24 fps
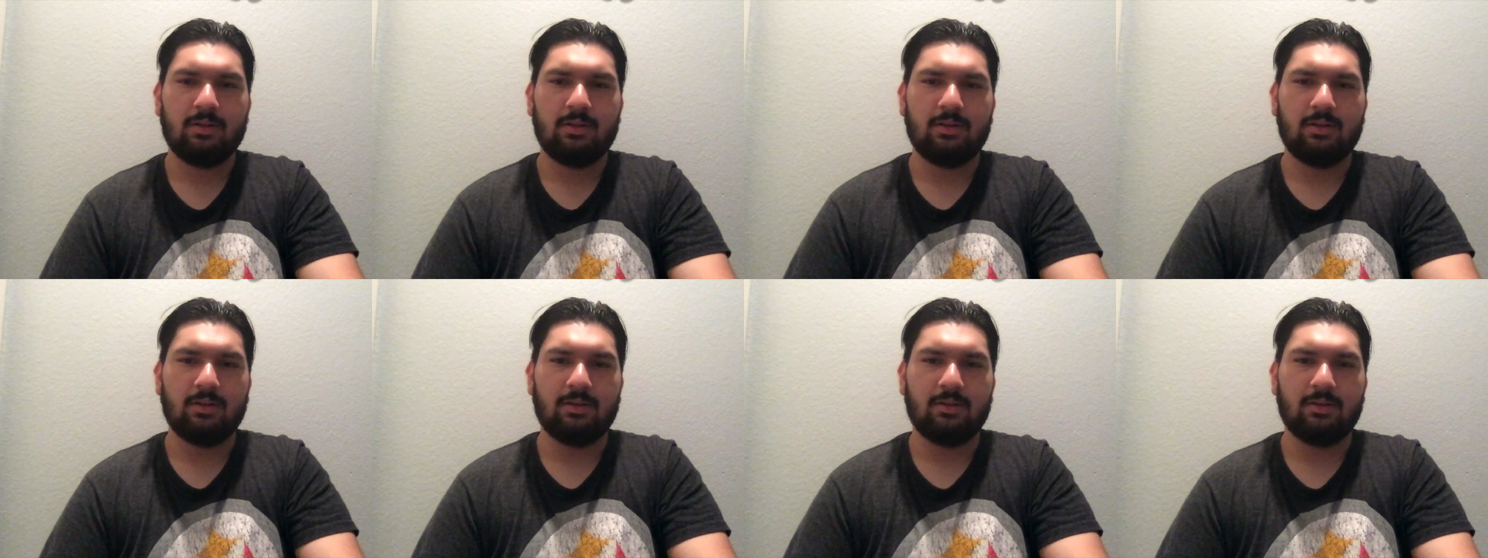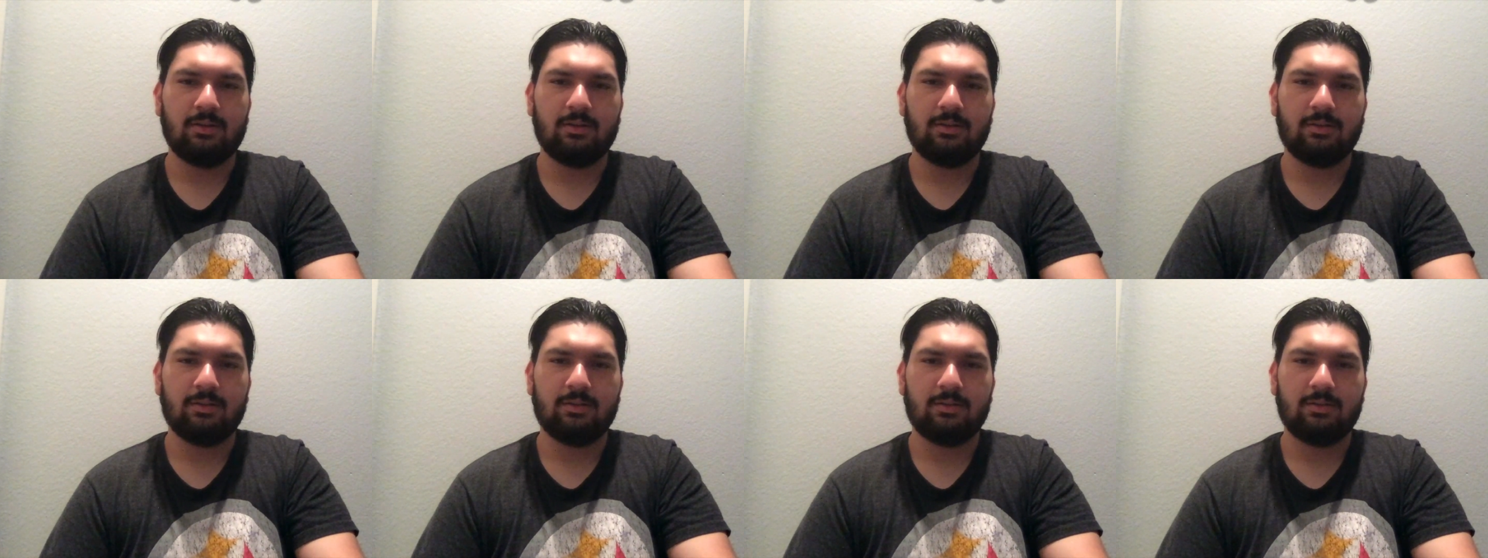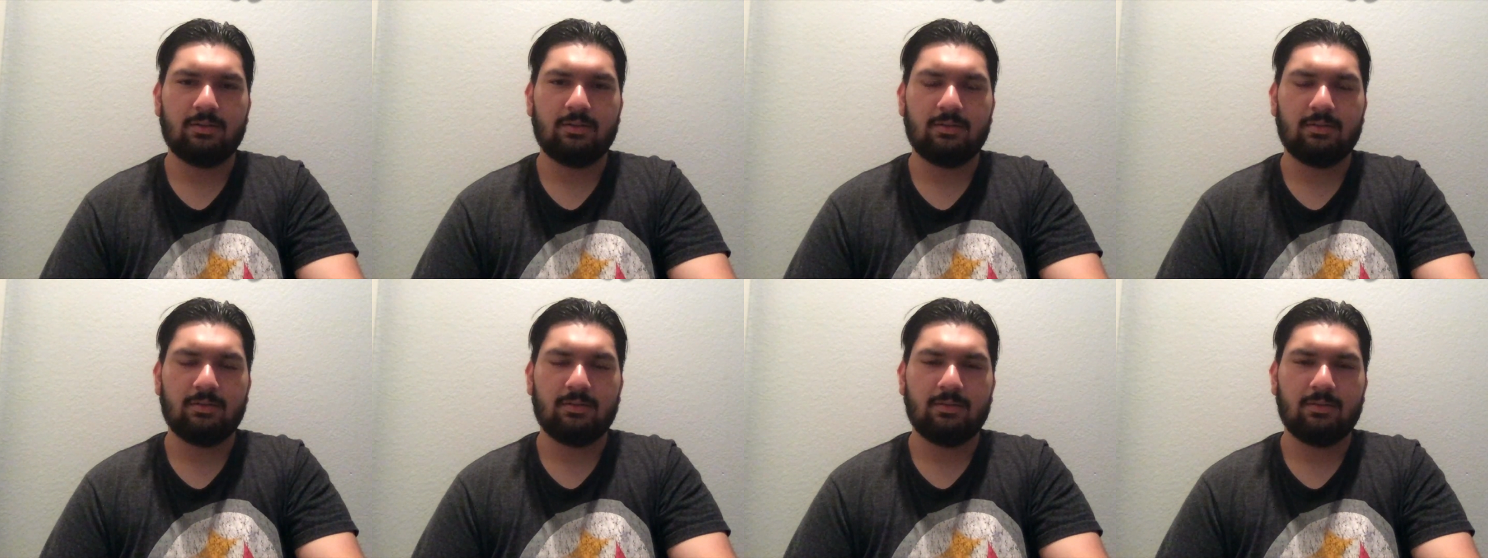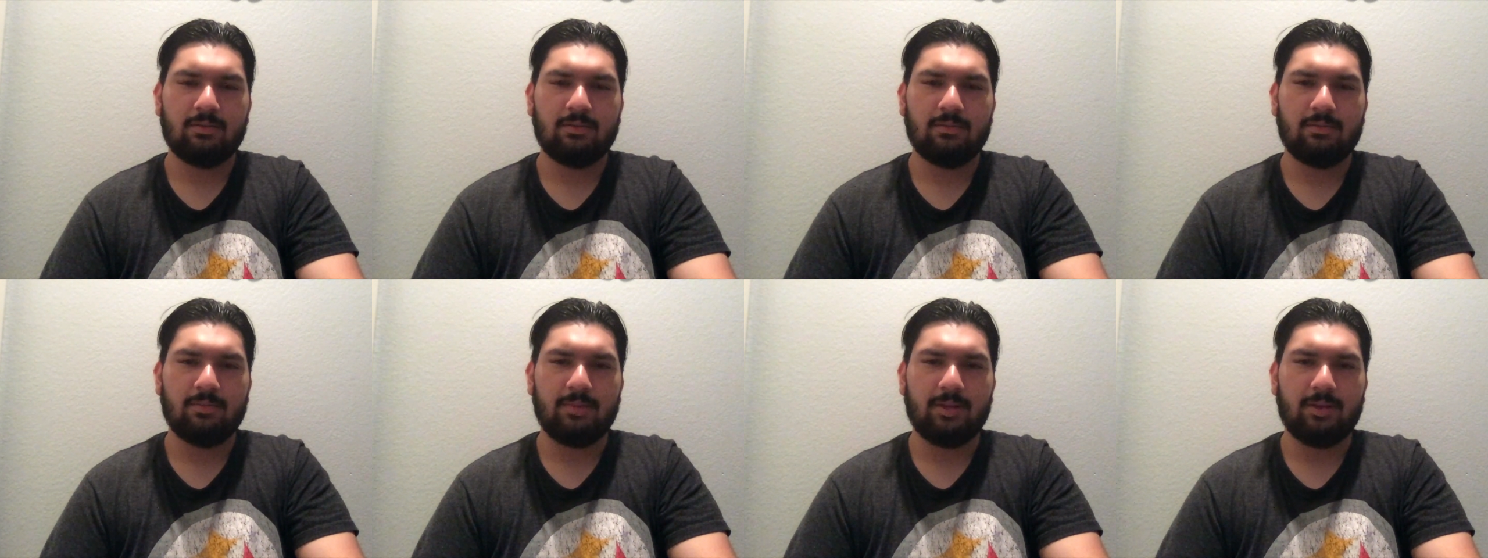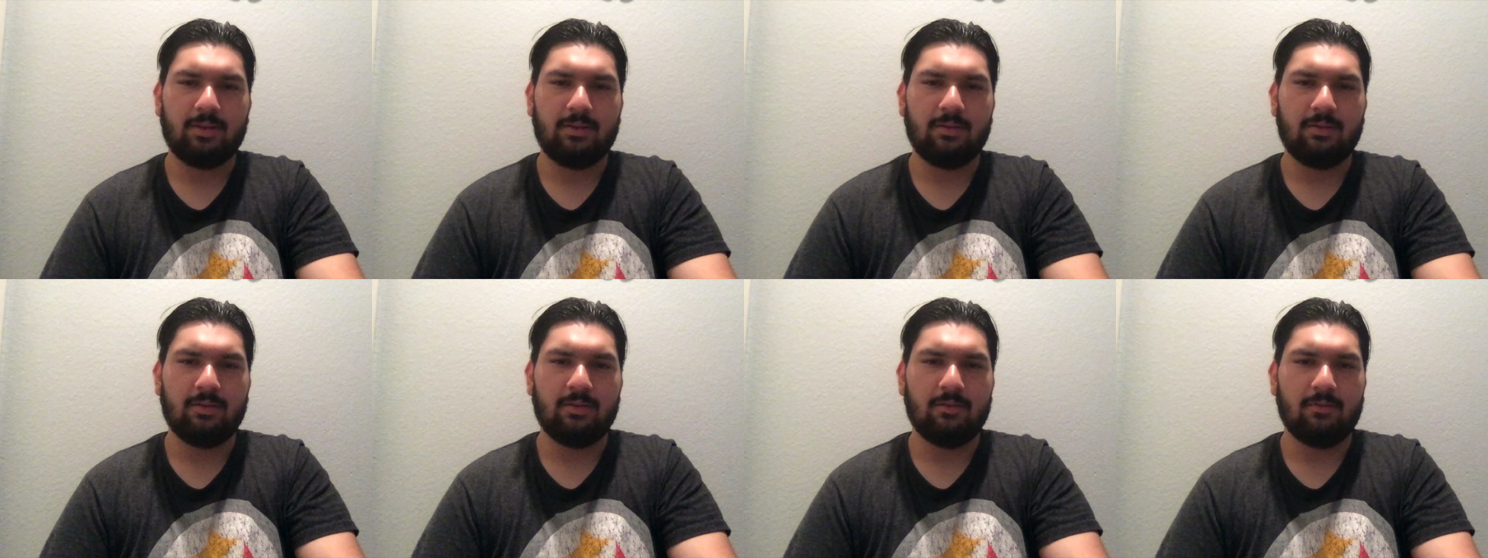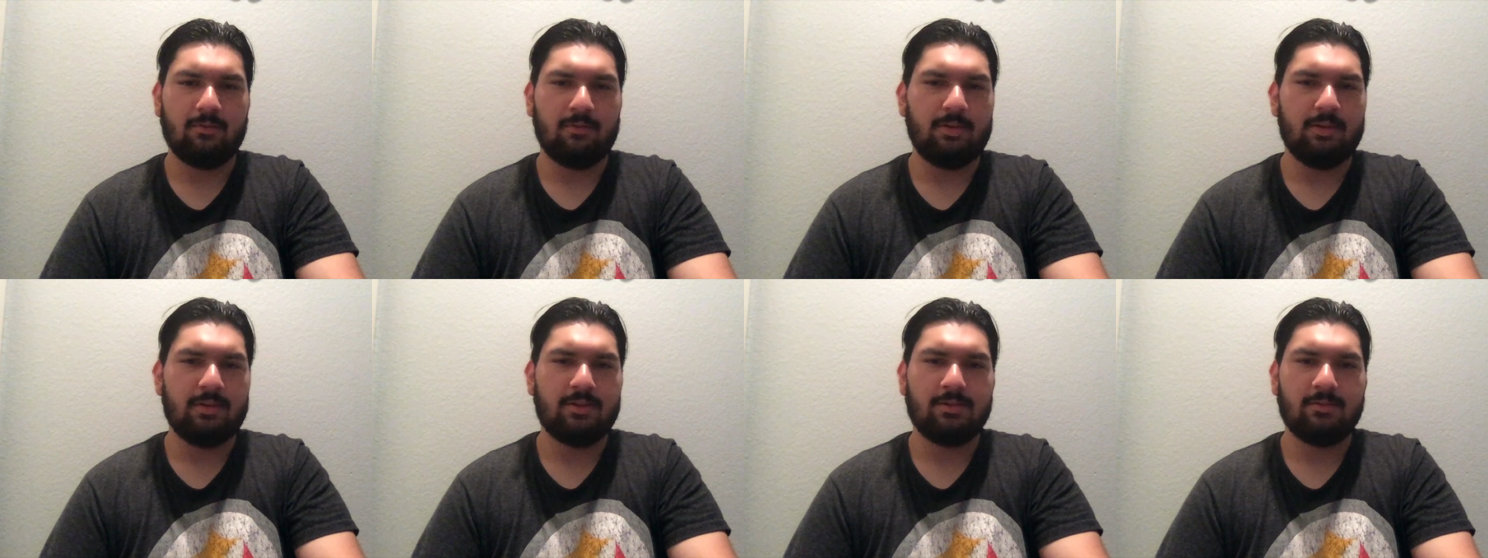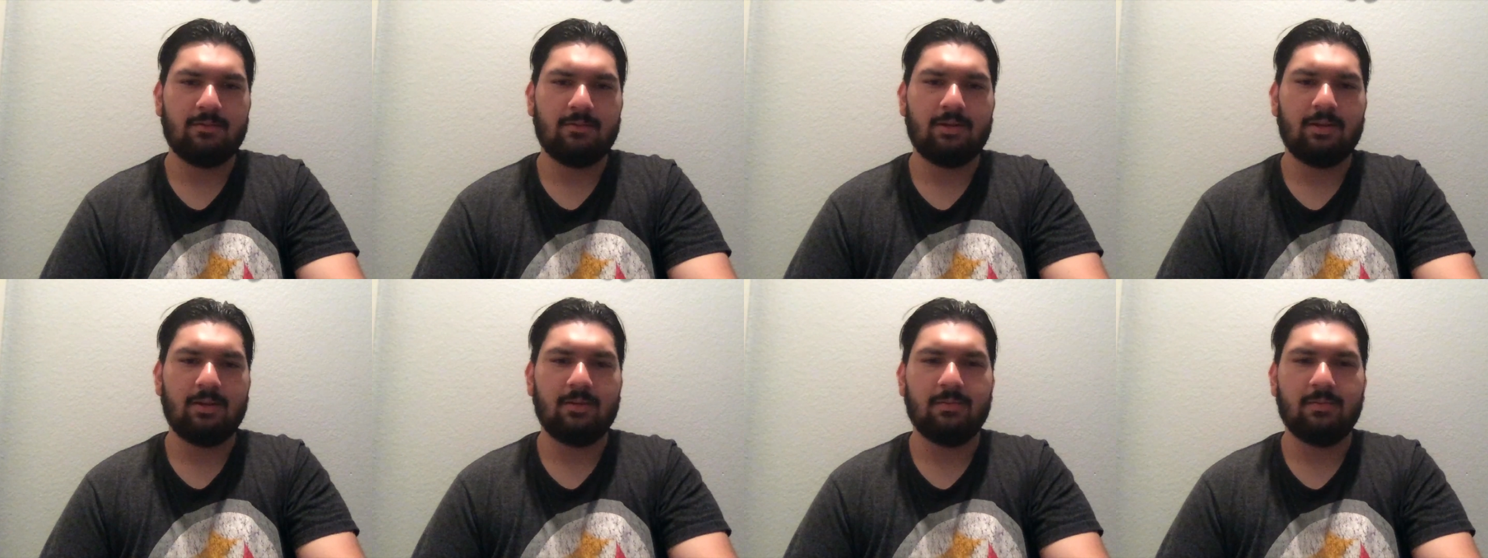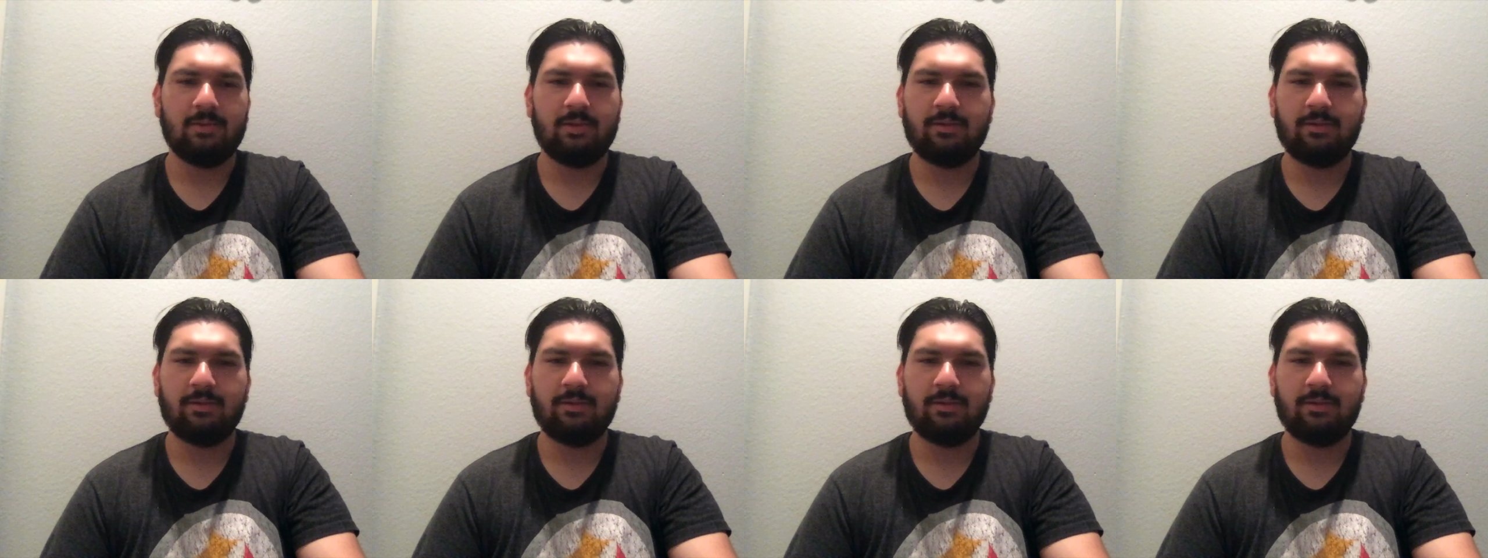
Uh, the reason why I'm